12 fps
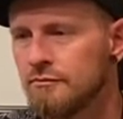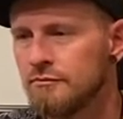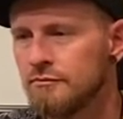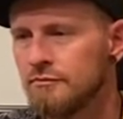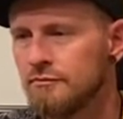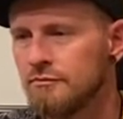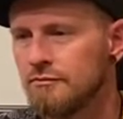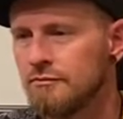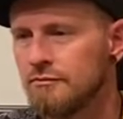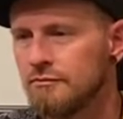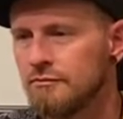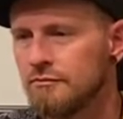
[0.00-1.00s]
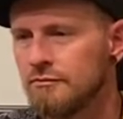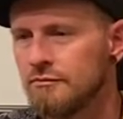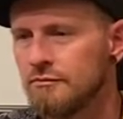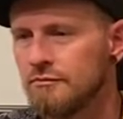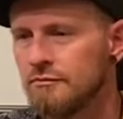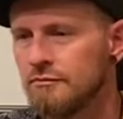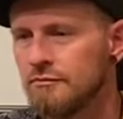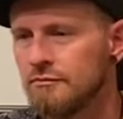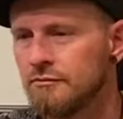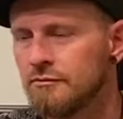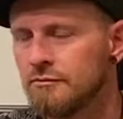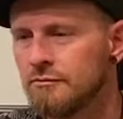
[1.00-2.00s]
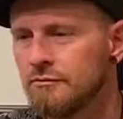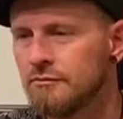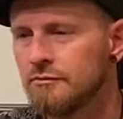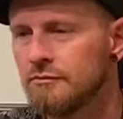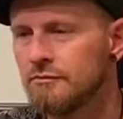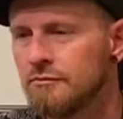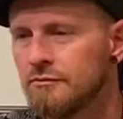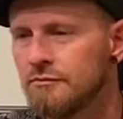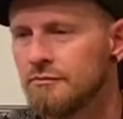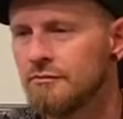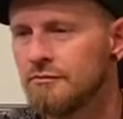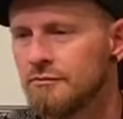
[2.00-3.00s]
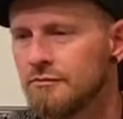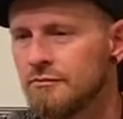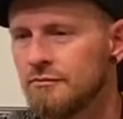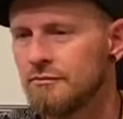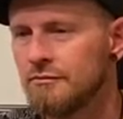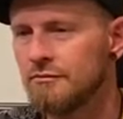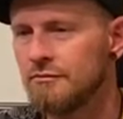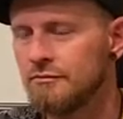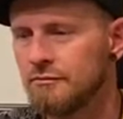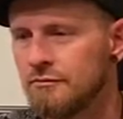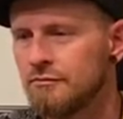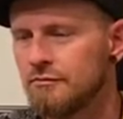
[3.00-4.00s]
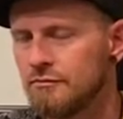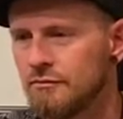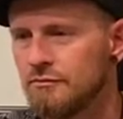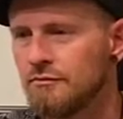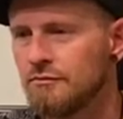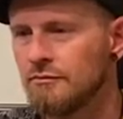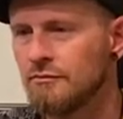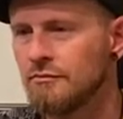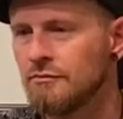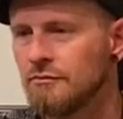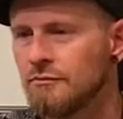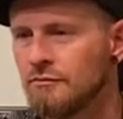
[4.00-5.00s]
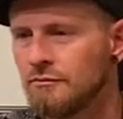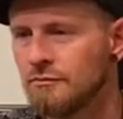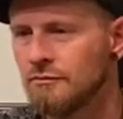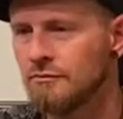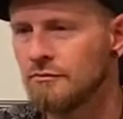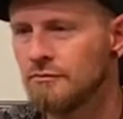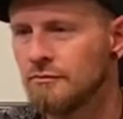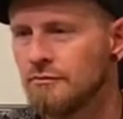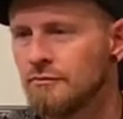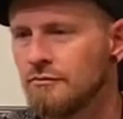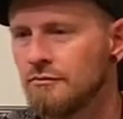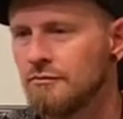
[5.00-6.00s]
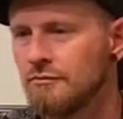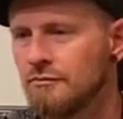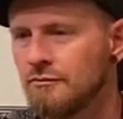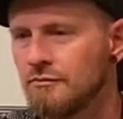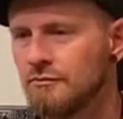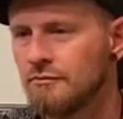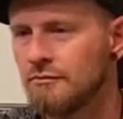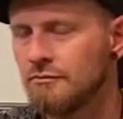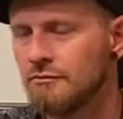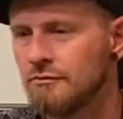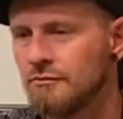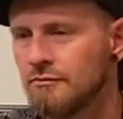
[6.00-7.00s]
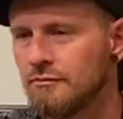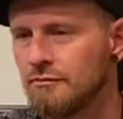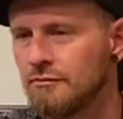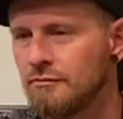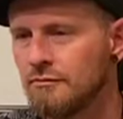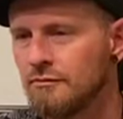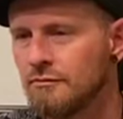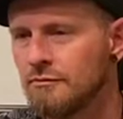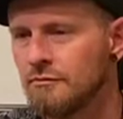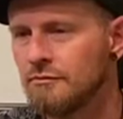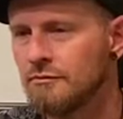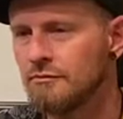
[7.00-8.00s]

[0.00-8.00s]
No words are spoken by the person on screen.